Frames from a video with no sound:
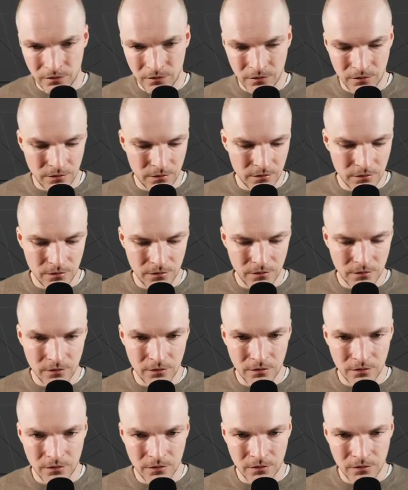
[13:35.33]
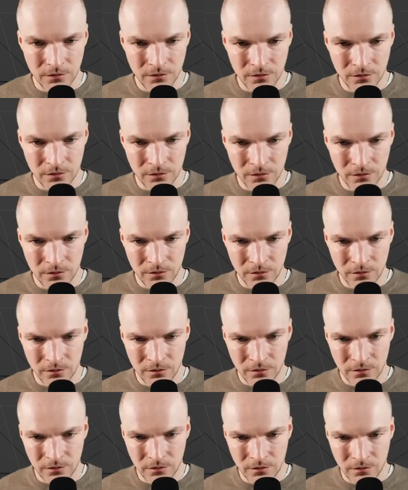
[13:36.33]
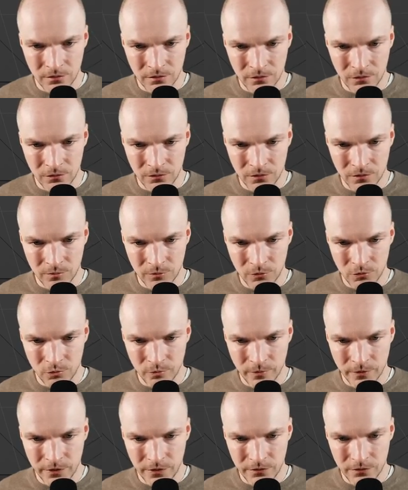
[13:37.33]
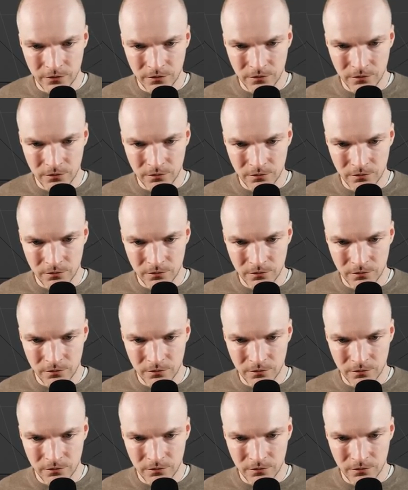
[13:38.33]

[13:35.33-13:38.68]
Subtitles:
this thing, do some loop cuts.